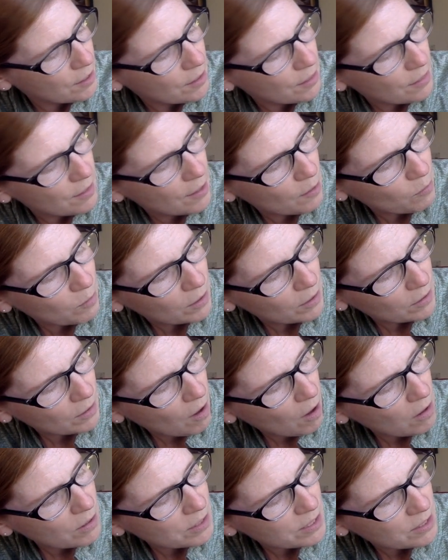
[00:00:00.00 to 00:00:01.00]
There were
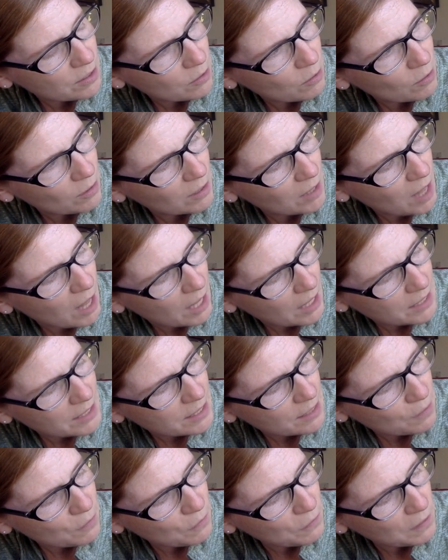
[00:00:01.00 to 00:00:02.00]
also lots
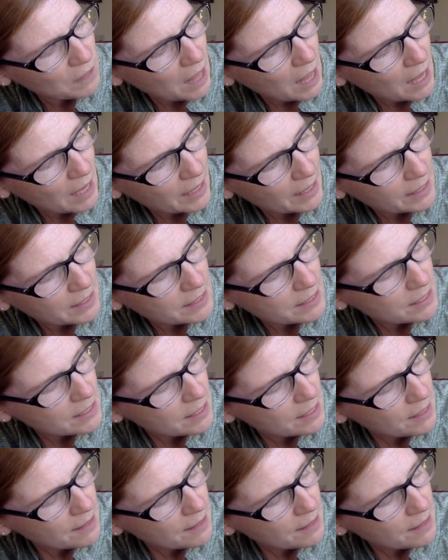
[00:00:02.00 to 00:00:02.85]
of flies.